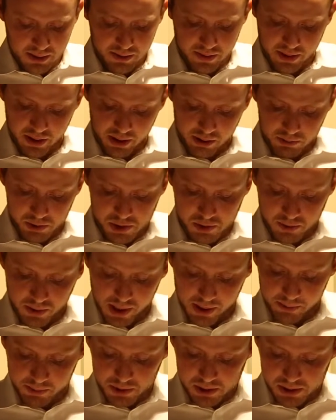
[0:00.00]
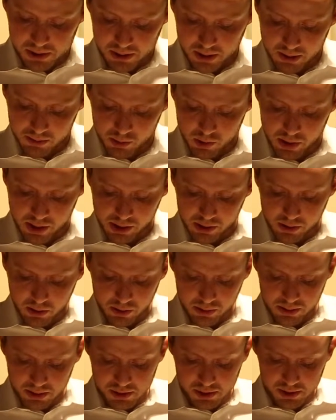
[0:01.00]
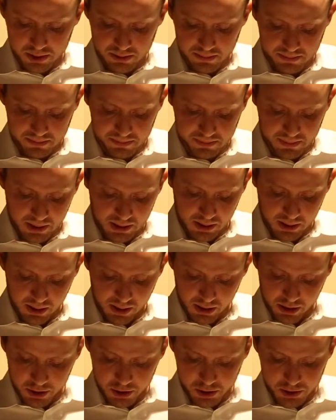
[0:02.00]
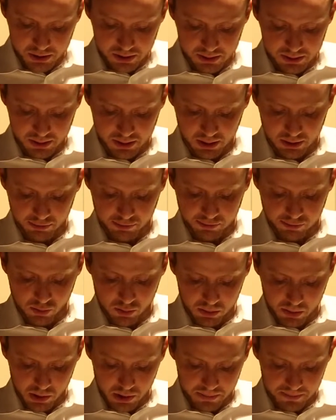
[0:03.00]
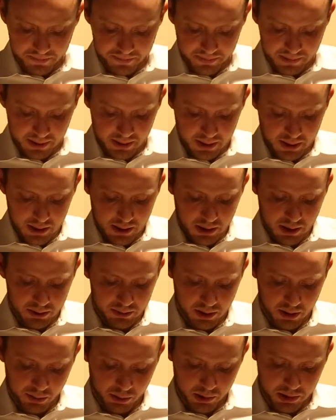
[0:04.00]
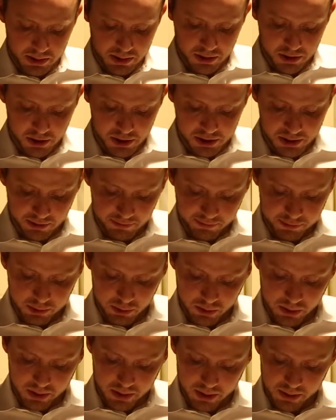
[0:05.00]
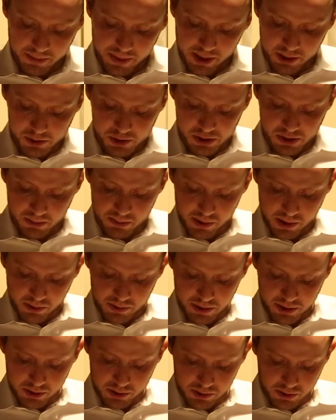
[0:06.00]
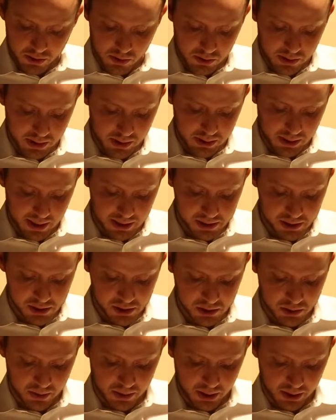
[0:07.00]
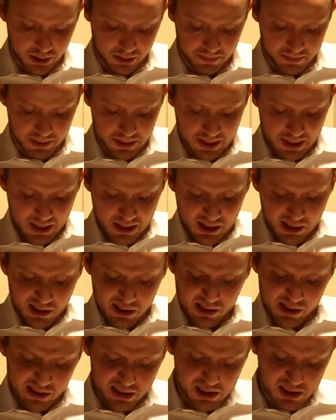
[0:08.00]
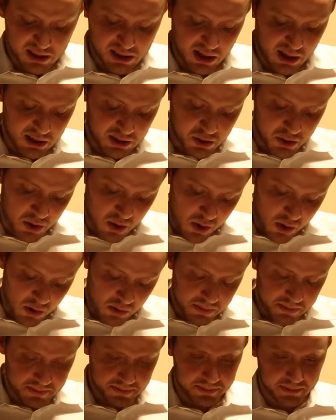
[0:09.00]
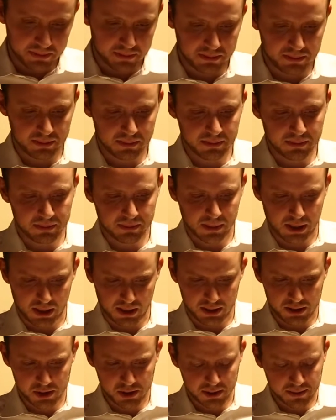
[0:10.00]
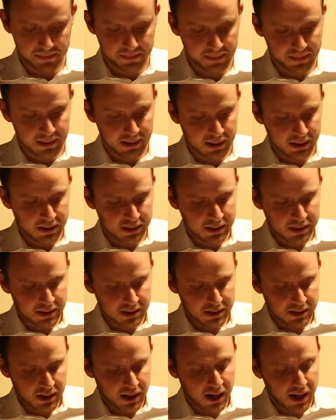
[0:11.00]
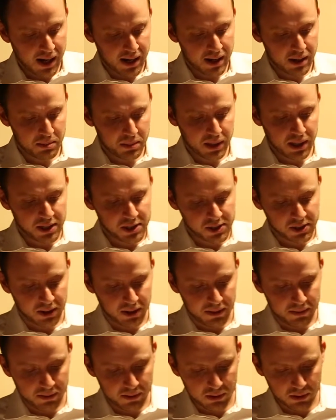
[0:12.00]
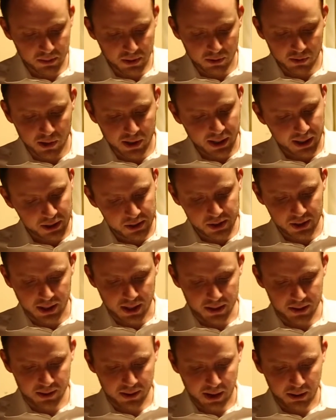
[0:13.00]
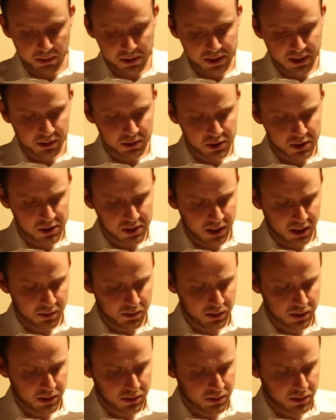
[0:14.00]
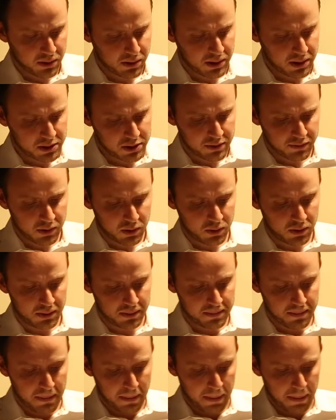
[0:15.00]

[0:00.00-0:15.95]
The air was ripe with Sunday morning curtness, hushed and formal. On the appointed GSM floor, a mousy, brown-haired girl in glasses greeted him. Lisandro? Yes. Hi, I'm Lisa. We'll be working together. I was out sick when you were interviewed.